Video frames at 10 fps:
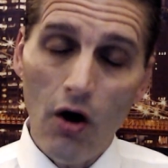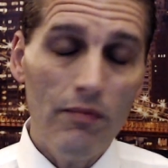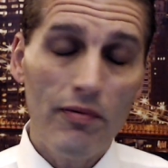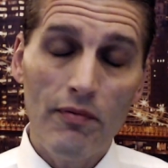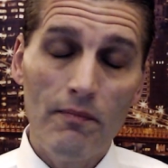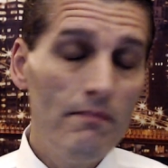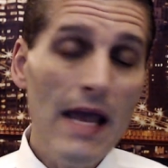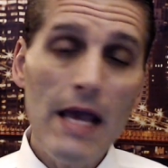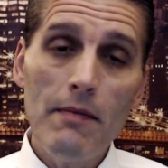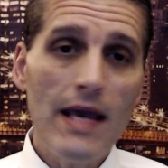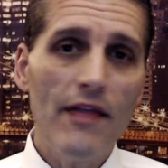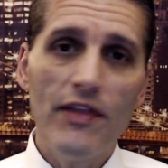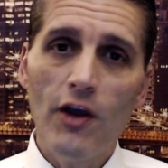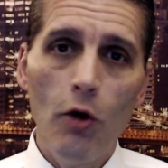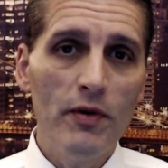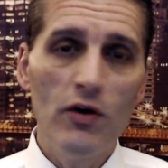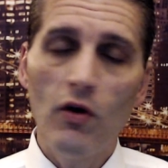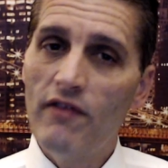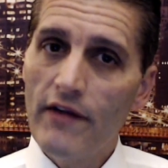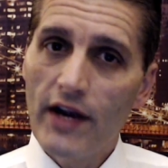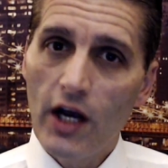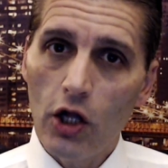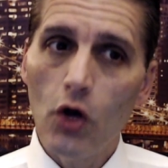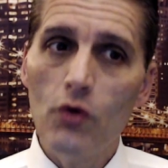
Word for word: maybe at the open or very close